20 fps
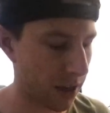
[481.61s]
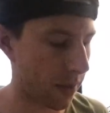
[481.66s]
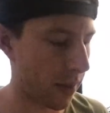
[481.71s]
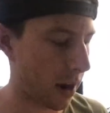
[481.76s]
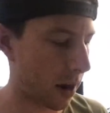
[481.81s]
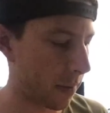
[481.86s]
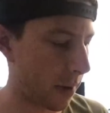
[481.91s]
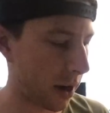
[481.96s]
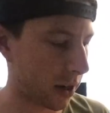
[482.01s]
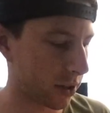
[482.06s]
and
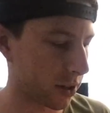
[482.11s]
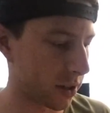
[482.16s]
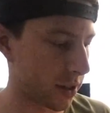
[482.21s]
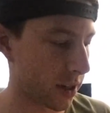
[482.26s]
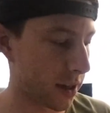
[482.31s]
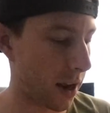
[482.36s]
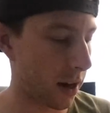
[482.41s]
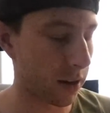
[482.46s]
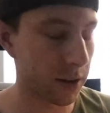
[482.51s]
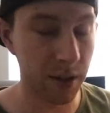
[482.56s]
then I'm
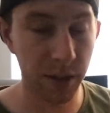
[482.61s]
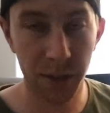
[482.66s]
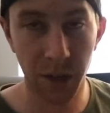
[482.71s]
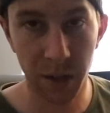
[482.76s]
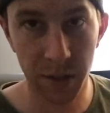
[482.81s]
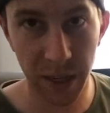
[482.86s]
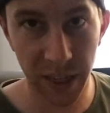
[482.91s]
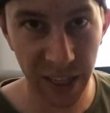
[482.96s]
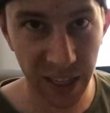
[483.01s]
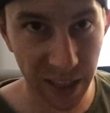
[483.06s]
actually, now I'm gonna
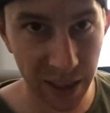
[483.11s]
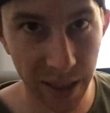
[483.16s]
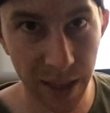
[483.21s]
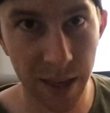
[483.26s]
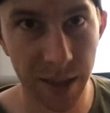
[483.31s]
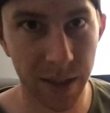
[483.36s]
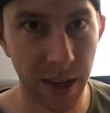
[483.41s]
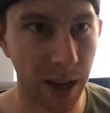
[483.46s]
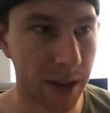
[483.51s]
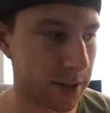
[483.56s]
start taking
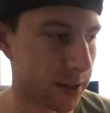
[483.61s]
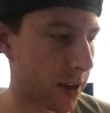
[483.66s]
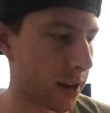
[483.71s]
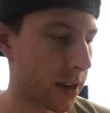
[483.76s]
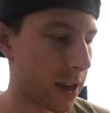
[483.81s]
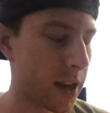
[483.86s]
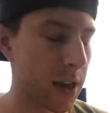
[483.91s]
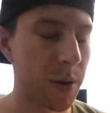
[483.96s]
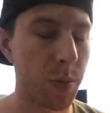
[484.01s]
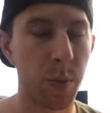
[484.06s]
this as
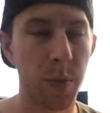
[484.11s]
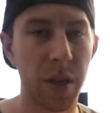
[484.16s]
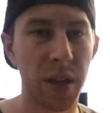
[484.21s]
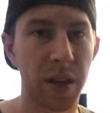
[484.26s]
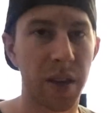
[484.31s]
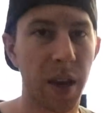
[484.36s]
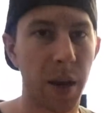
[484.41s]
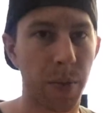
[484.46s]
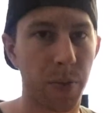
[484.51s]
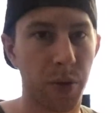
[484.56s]
a
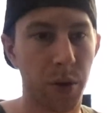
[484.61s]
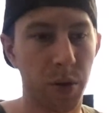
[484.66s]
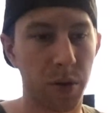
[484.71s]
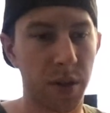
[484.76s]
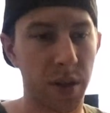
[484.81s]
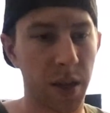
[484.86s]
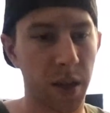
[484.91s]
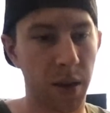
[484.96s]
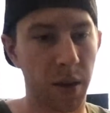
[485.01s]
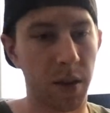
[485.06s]
midday
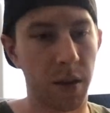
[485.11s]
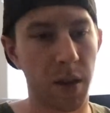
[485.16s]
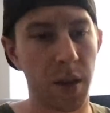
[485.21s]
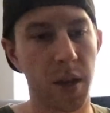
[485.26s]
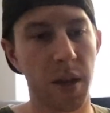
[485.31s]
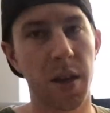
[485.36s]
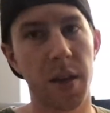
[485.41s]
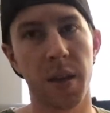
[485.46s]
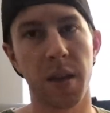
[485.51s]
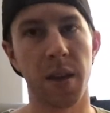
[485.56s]
protein
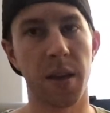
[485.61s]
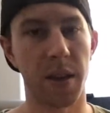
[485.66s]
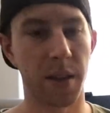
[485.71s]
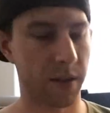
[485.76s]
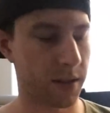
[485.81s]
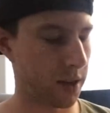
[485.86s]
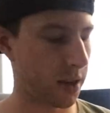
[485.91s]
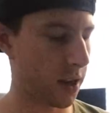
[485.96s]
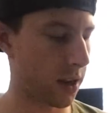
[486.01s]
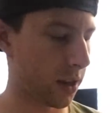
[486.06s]

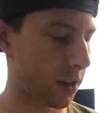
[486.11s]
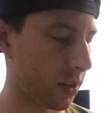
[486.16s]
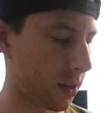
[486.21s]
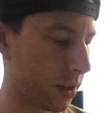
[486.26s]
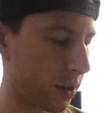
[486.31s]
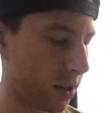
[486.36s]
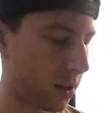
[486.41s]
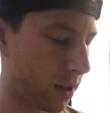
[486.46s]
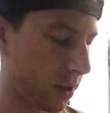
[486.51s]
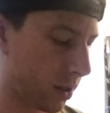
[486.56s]
intake.
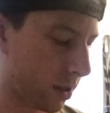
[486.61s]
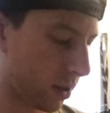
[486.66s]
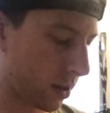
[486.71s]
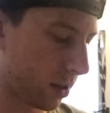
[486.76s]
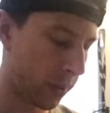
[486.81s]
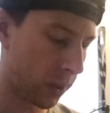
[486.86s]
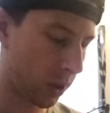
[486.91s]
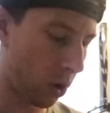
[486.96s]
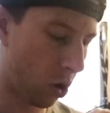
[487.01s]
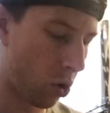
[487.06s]

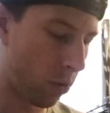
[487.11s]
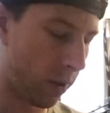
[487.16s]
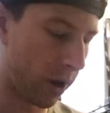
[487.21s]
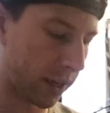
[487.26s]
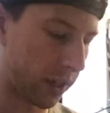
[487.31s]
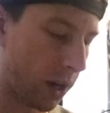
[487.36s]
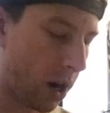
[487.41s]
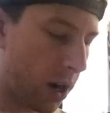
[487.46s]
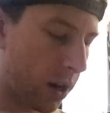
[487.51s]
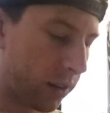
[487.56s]
Oh my
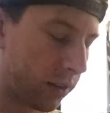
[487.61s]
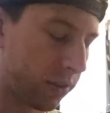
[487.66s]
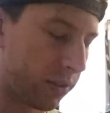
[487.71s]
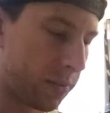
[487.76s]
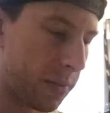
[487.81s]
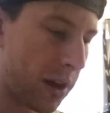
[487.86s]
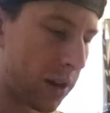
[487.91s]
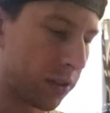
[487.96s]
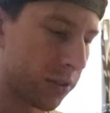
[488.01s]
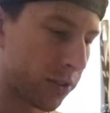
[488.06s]
god, it
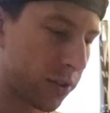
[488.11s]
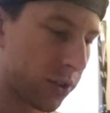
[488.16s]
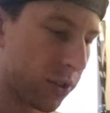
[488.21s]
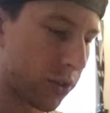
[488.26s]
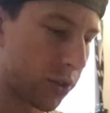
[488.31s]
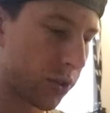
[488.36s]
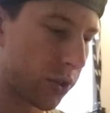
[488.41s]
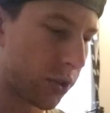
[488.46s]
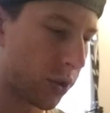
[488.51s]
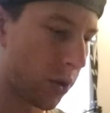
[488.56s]
smells
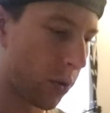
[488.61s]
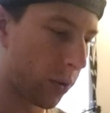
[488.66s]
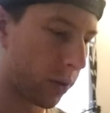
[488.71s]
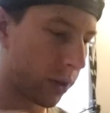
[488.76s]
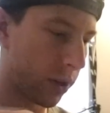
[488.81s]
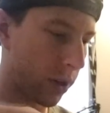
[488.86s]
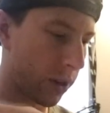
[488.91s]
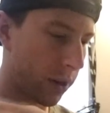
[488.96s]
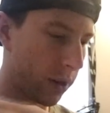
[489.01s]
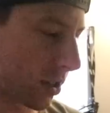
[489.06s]
so
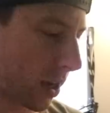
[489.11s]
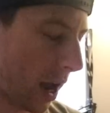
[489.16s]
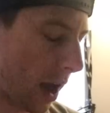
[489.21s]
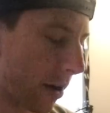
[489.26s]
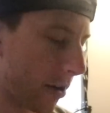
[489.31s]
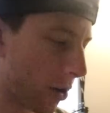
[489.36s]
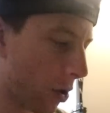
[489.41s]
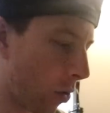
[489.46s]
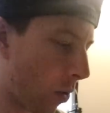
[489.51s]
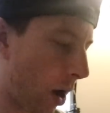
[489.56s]
good. So I
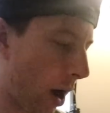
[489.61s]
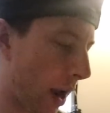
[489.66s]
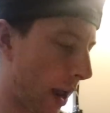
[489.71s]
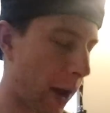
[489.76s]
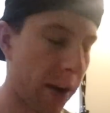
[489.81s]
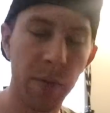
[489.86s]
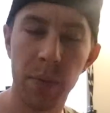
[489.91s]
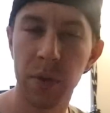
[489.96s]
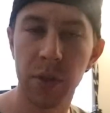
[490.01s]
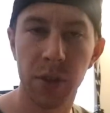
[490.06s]
don't know why
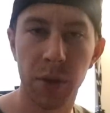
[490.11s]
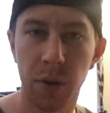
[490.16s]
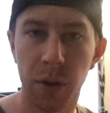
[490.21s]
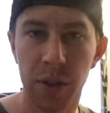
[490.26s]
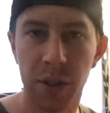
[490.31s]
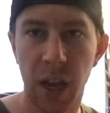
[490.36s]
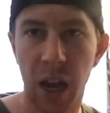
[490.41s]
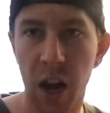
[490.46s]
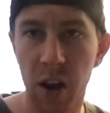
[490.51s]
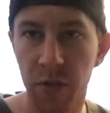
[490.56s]
I've been so
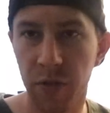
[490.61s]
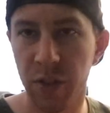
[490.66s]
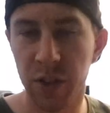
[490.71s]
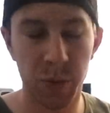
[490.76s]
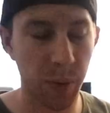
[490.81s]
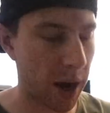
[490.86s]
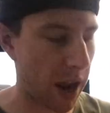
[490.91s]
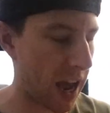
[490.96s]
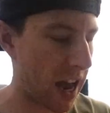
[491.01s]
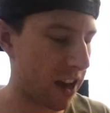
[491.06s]
excited for this,
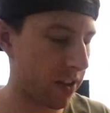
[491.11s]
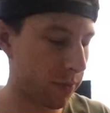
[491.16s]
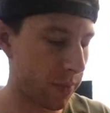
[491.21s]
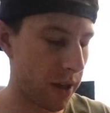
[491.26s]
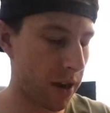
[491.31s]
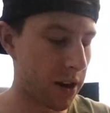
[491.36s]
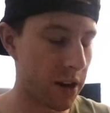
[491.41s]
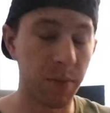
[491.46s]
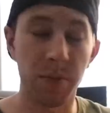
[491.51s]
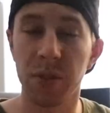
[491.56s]
but I have
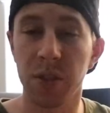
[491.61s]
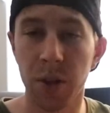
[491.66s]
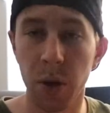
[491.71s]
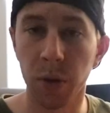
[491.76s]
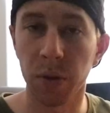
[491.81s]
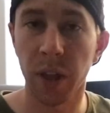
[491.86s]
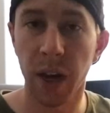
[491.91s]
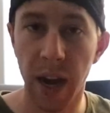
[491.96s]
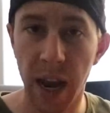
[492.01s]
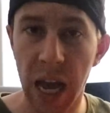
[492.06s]
been and I'm
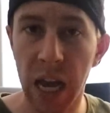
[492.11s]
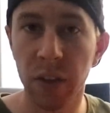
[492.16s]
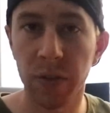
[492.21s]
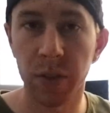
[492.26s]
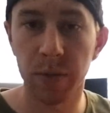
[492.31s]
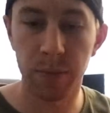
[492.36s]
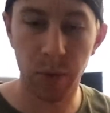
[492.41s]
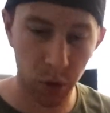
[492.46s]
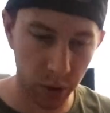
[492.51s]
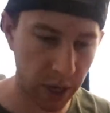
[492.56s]
stoked that I have
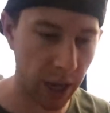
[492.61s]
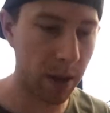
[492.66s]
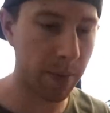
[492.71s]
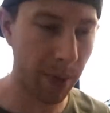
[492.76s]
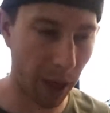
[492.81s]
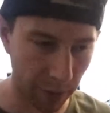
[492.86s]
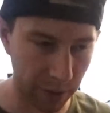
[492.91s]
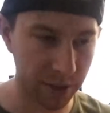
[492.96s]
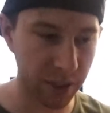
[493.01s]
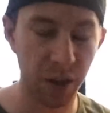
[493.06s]
it. Okay,
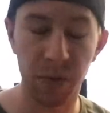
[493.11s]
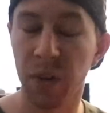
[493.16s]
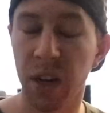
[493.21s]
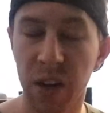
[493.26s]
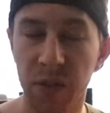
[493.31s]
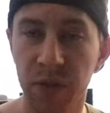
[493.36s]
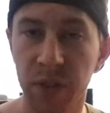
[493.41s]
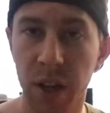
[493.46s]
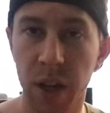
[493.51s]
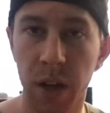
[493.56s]
now let's get
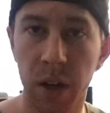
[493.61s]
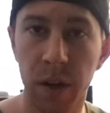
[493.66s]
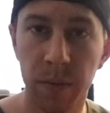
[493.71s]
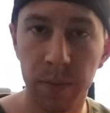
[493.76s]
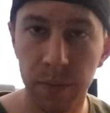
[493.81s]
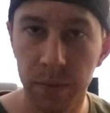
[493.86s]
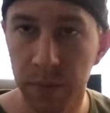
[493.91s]
ready for dinner.